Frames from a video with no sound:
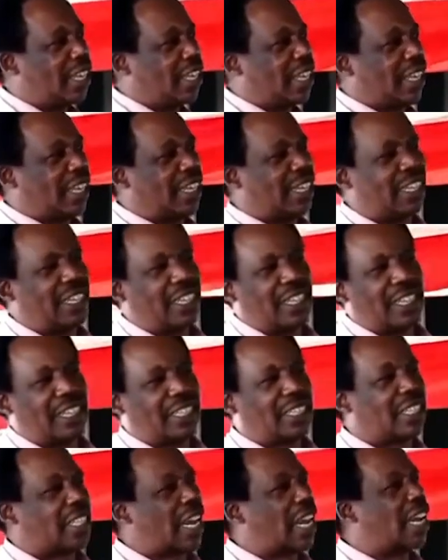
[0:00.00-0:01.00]

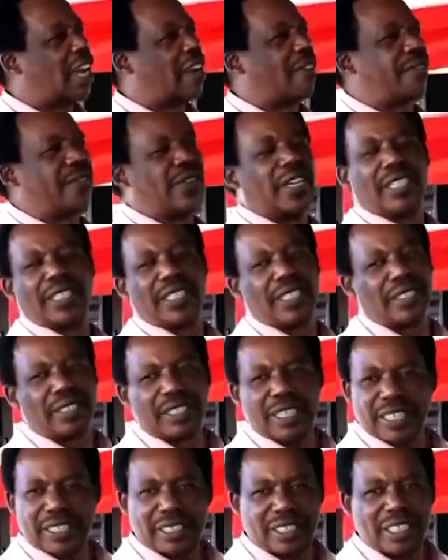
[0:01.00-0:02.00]
it really affects the
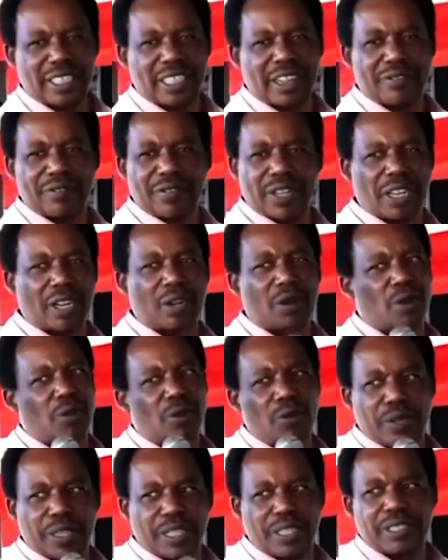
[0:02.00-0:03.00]
church in a very
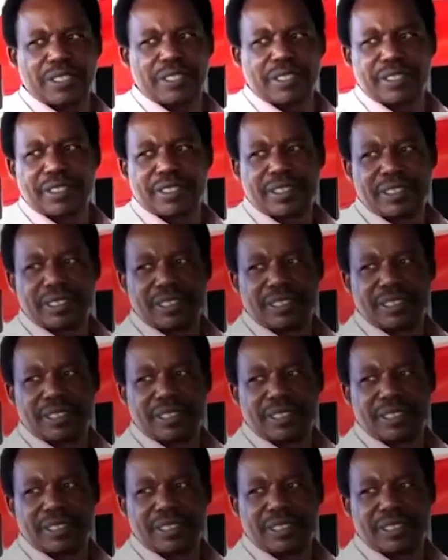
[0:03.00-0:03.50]
wrong way.